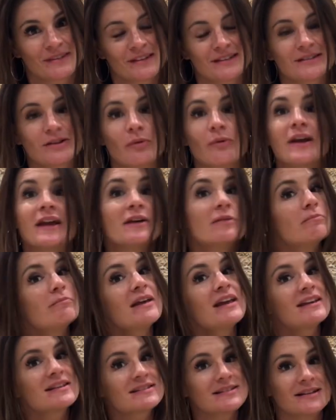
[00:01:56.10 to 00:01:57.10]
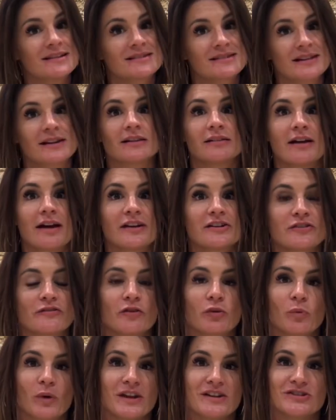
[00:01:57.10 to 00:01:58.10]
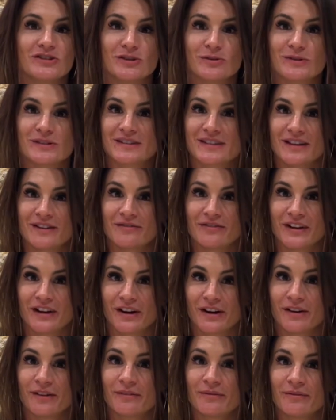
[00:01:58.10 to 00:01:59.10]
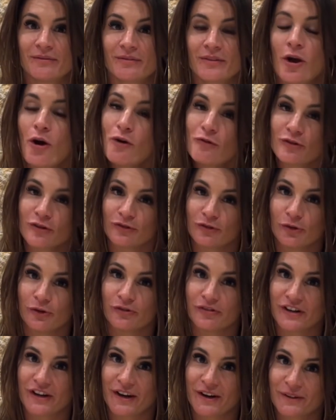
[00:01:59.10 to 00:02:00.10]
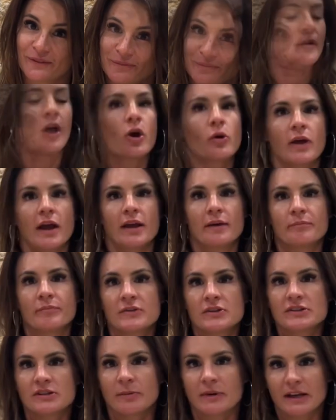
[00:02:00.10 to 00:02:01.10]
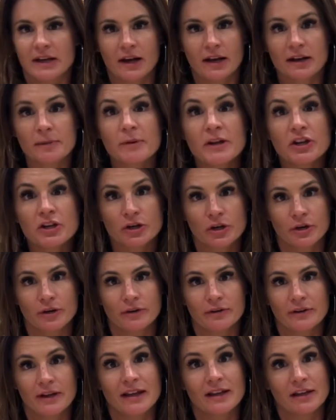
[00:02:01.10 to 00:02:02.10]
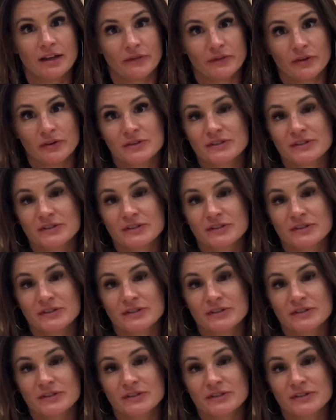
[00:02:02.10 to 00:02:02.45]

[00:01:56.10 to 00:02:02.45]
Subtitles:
So it makes sense in a lot of different ways to use thin veneer over full veneer. Okay, so I'm gonna kind of be a nerd and give you